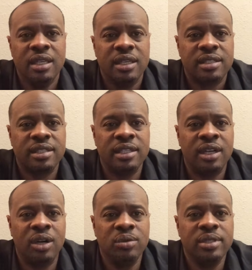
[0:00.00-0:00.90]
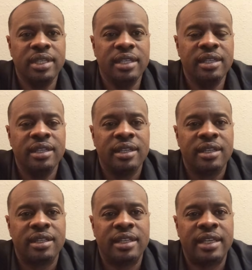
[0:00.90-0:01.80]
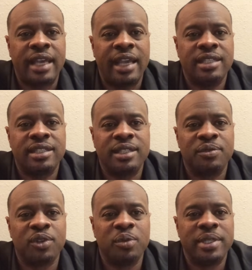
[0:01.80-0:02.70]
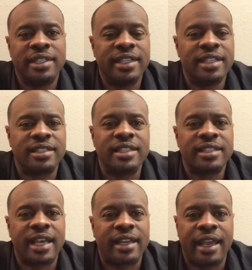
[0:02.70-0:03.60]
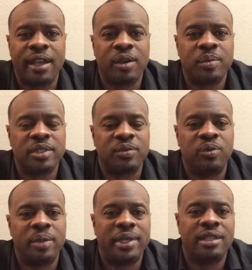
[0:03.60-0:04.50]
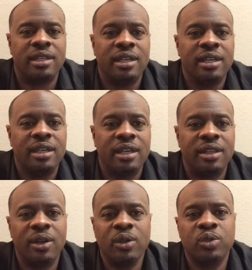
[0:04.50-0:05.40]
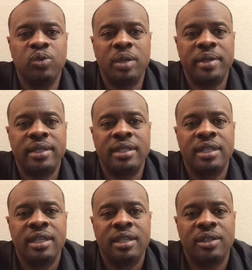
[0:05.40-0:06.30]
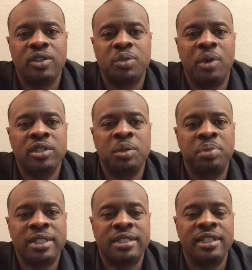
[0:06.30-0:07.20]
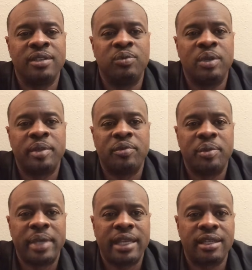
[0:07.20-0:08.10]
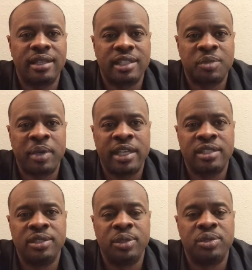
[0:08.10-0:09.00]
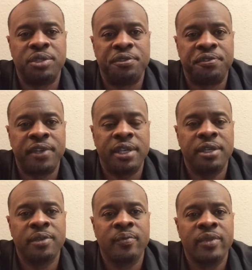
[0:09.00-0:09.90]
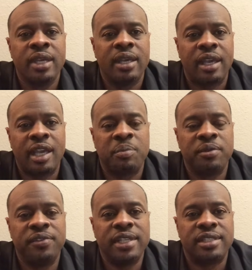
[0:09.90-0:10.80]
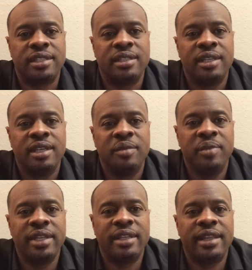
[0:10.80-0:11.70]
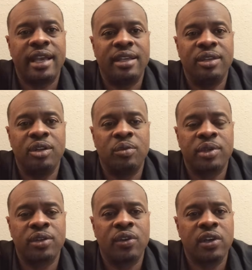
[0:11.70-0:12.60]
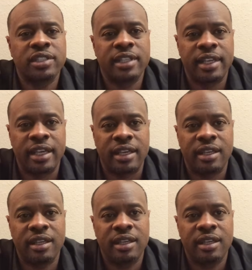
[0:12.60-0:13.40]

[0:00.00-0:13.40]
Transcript: See, only the ancient Roman deities had harems of women. And those women, those multiplicity of women remained in this space due to fear and provision, meaning that you don't want to cross the king